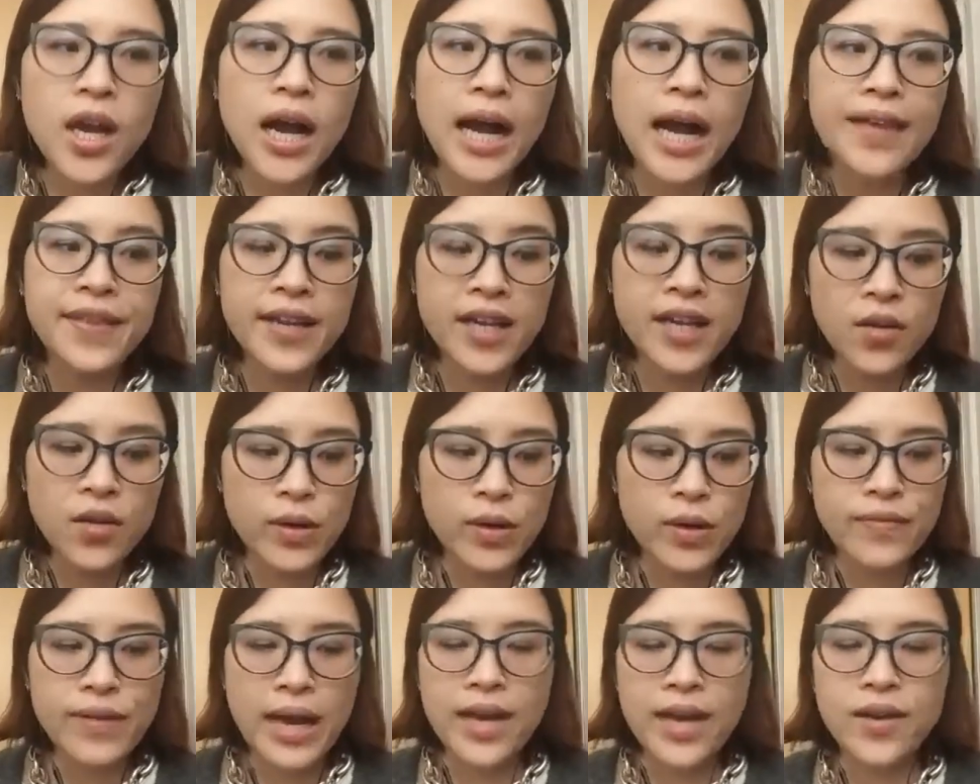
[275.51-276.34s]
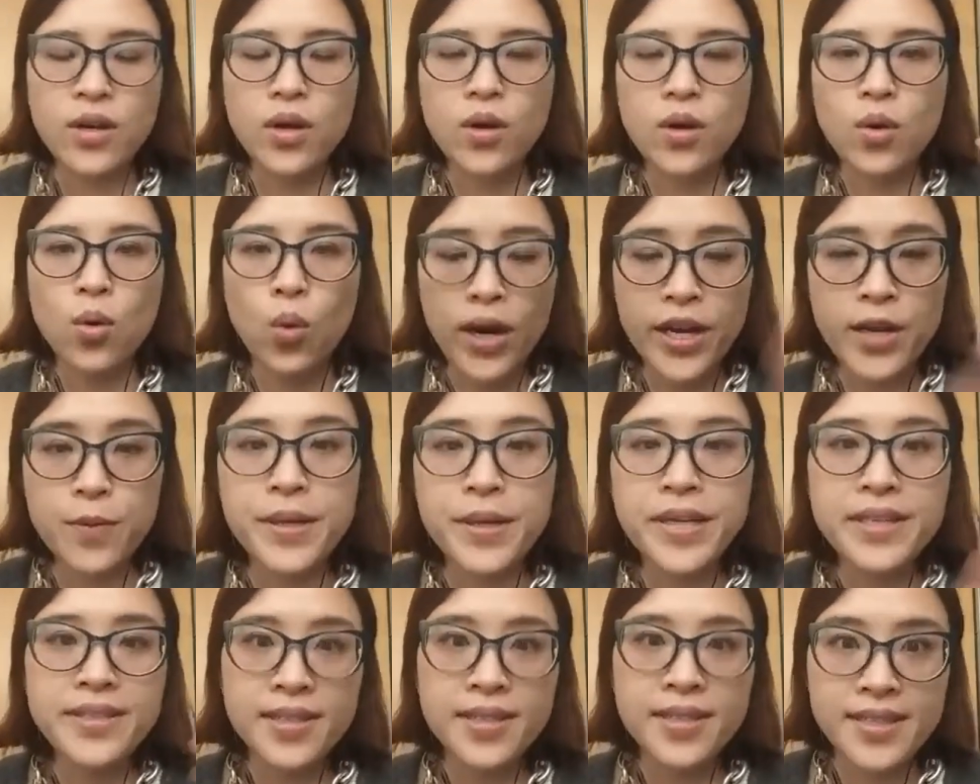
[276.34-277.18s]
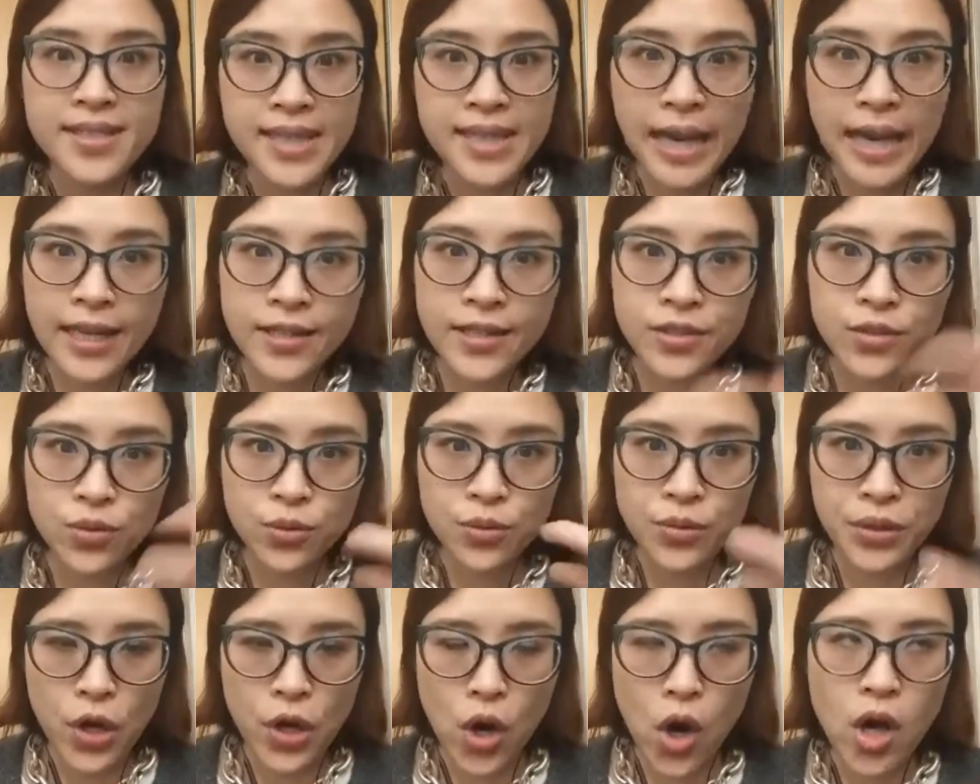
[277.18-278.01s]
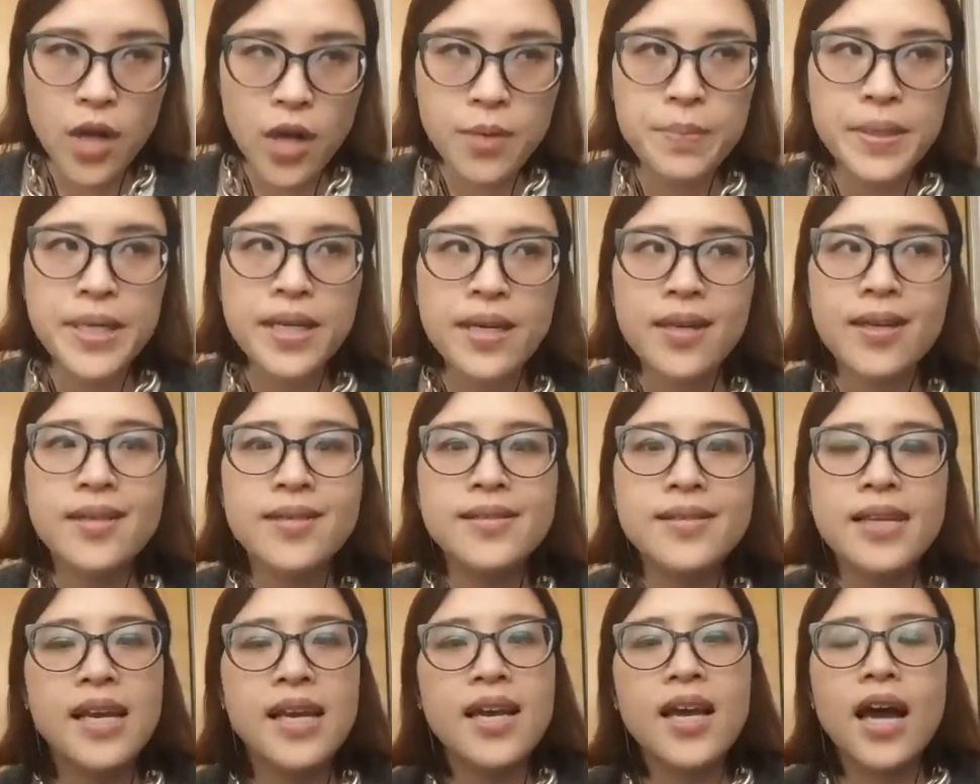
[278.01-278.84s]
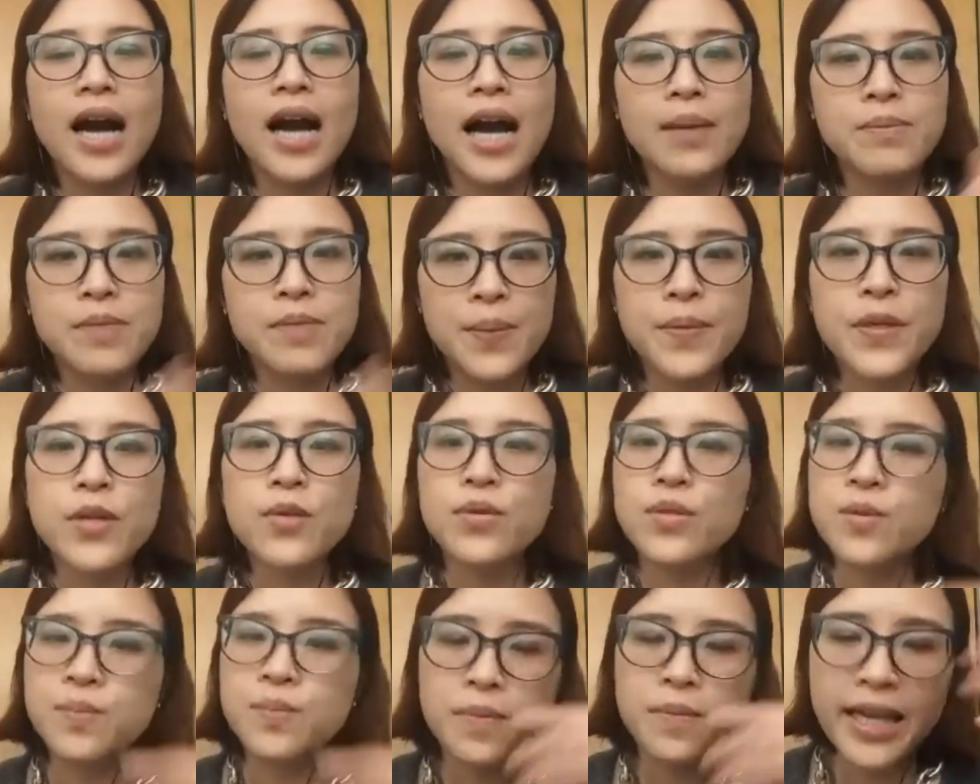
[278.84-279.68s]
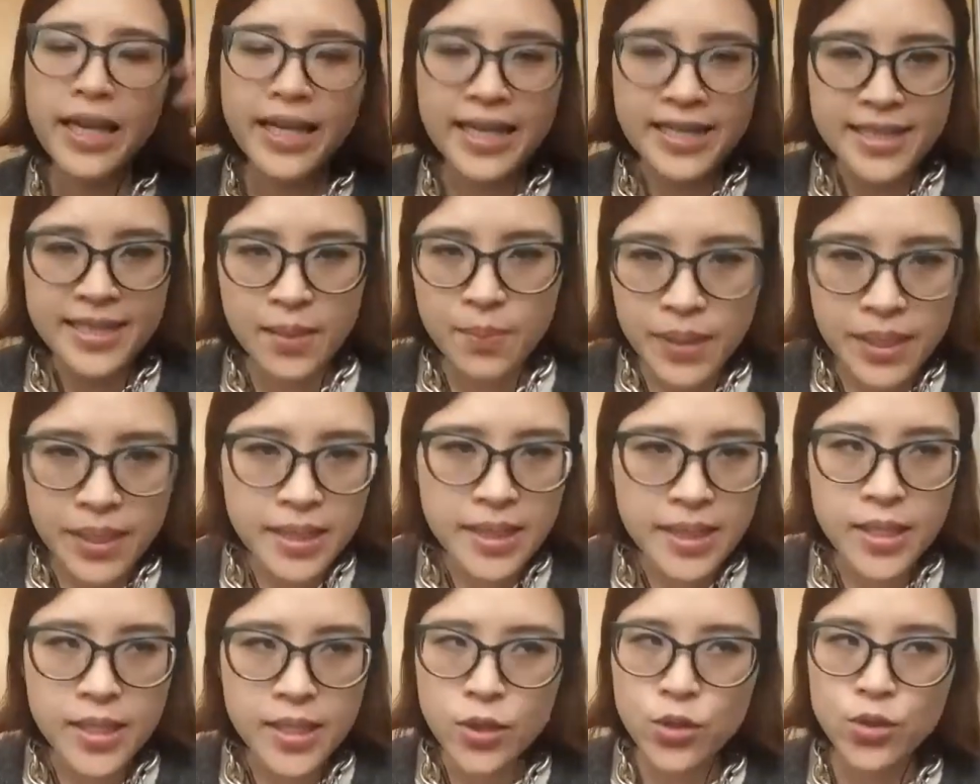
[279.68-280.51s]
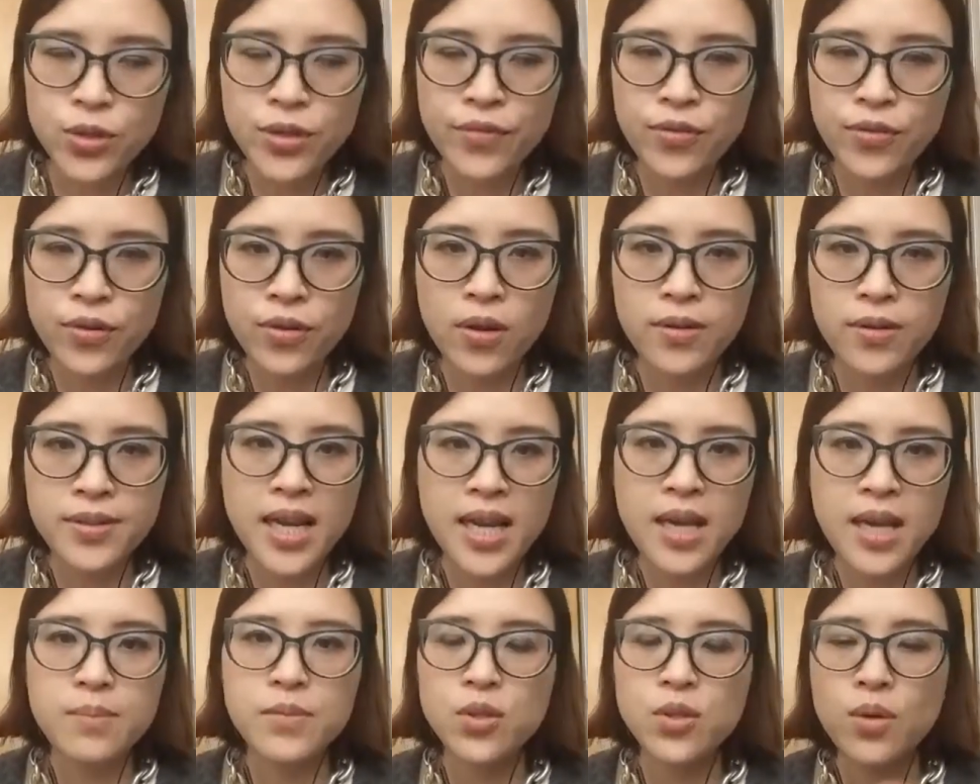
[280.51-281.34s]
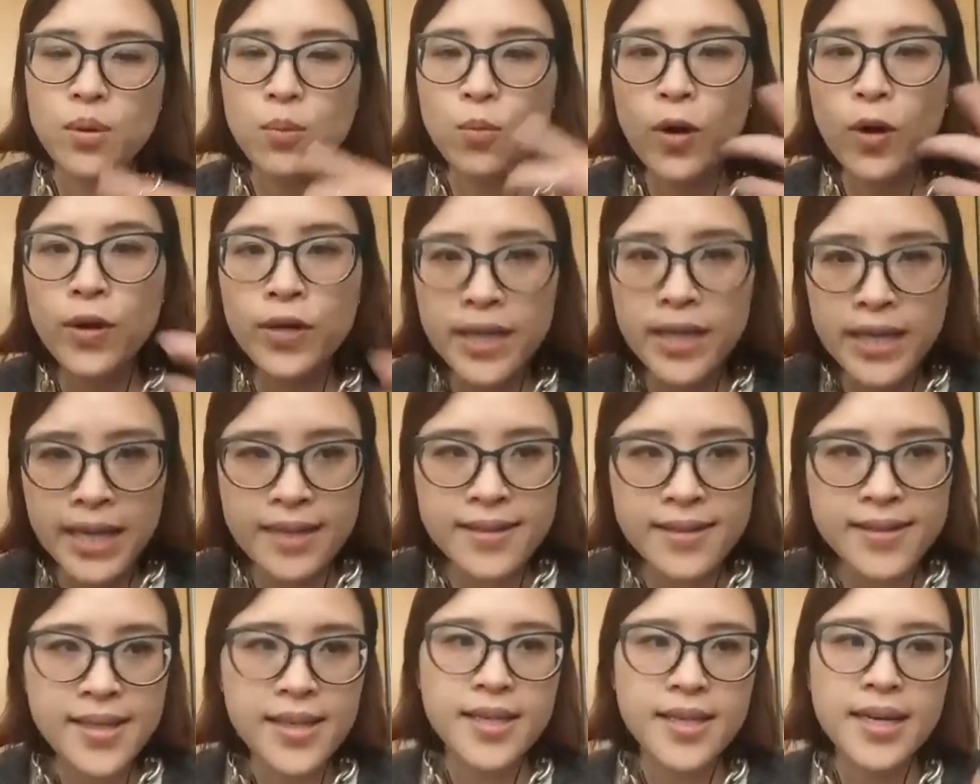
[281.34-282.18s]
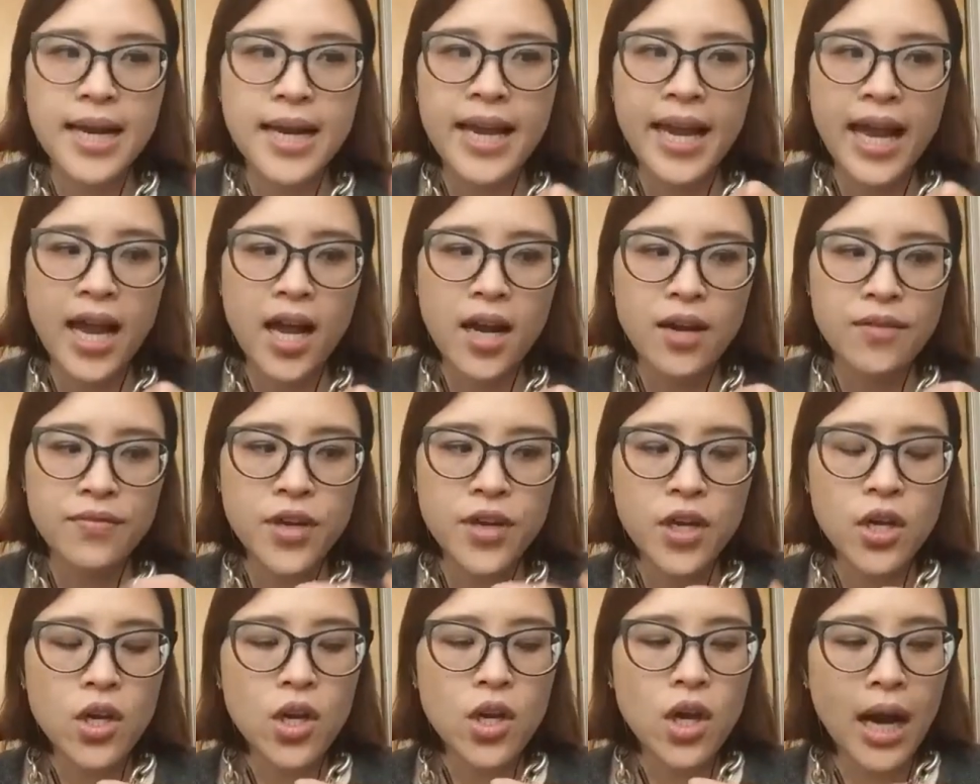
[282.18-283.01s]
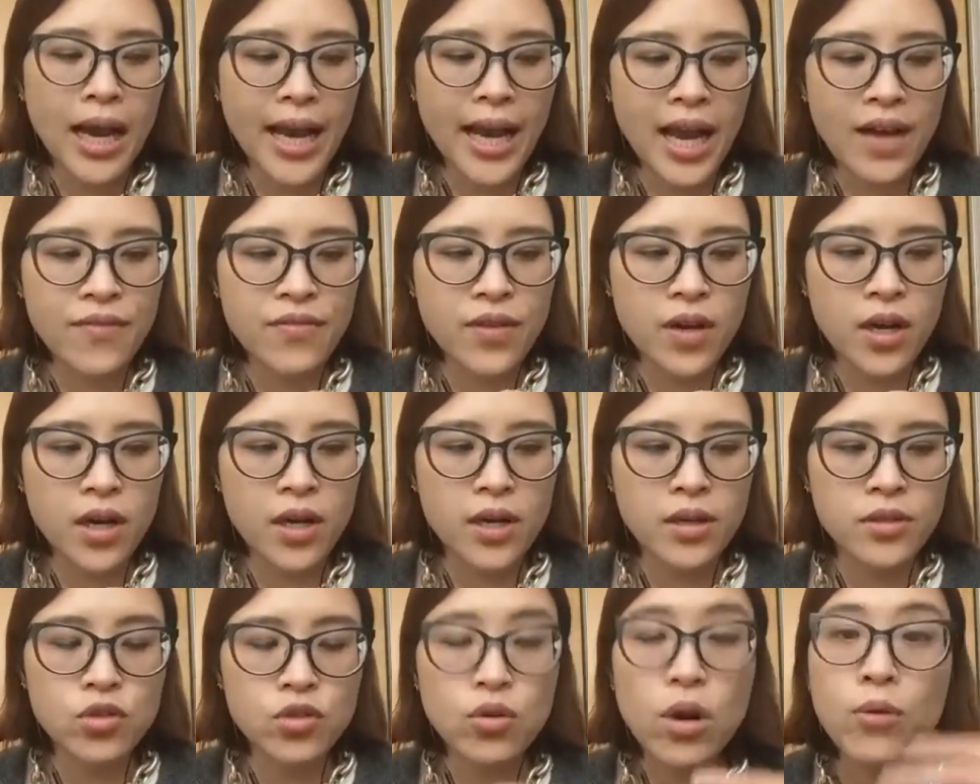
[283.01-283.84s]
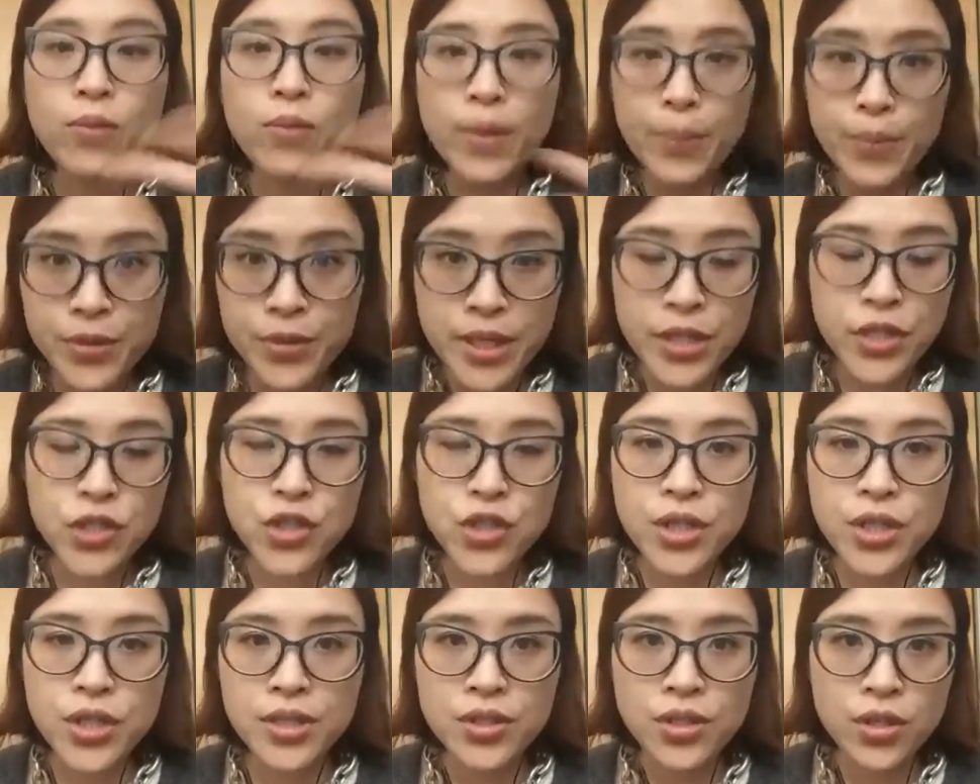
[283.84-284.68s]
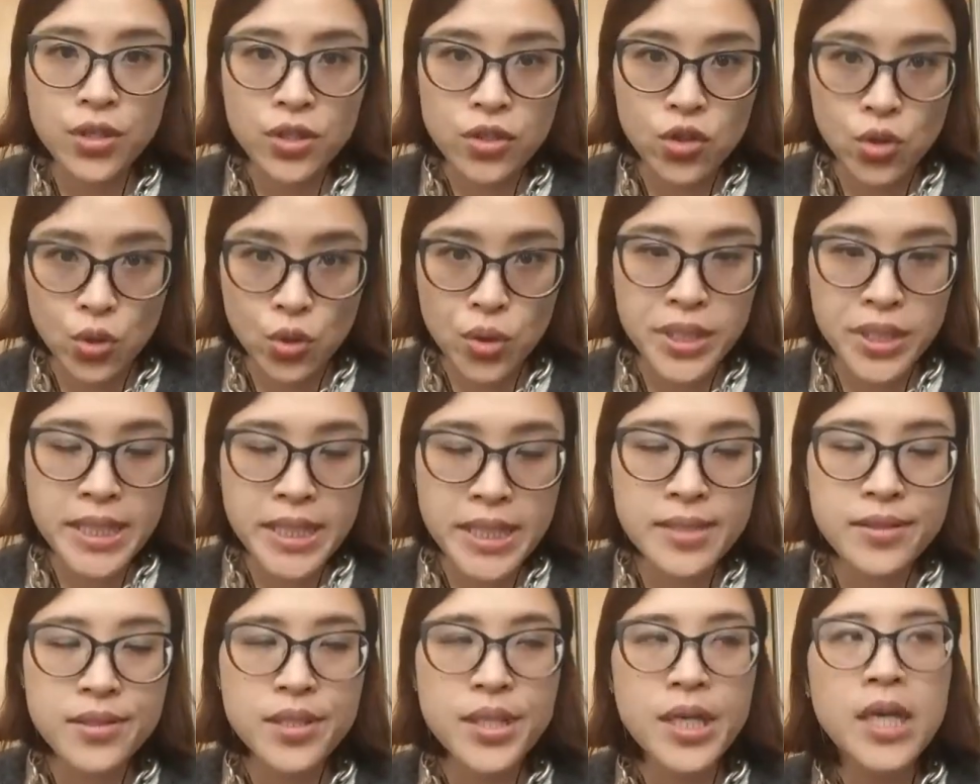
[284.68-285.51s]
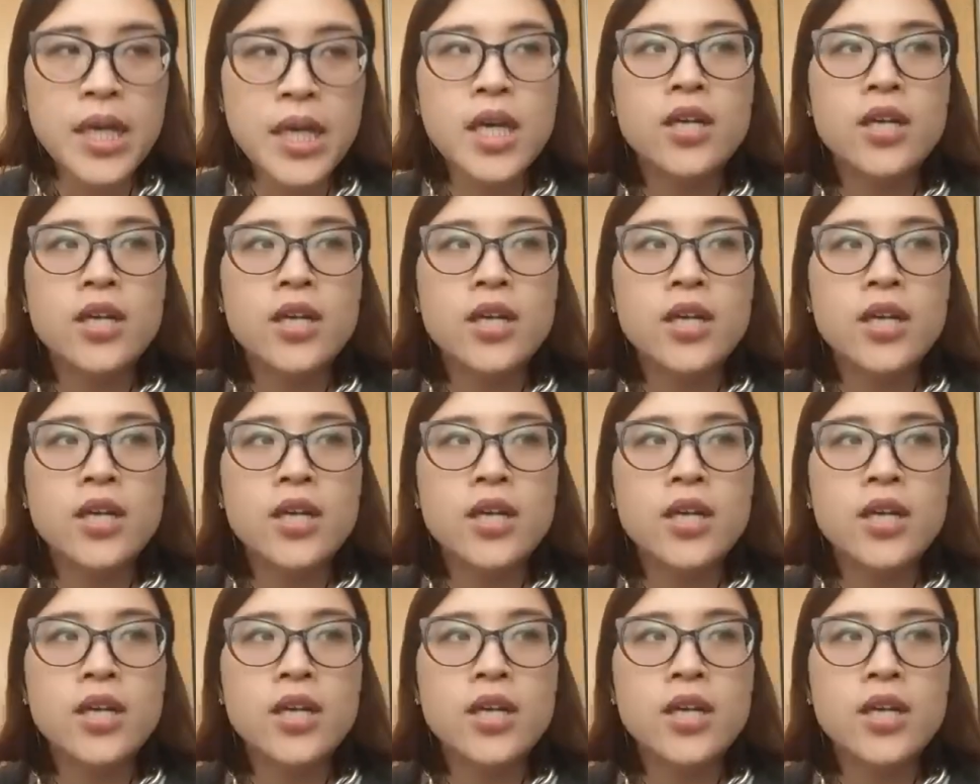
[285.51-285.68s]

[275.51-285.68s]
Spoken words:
I think we've had quite a bit of success early on because I'm somebody who's, like I said, been in the industry for a long time. So I'm well connected. I have a strong reputation as a good journalist.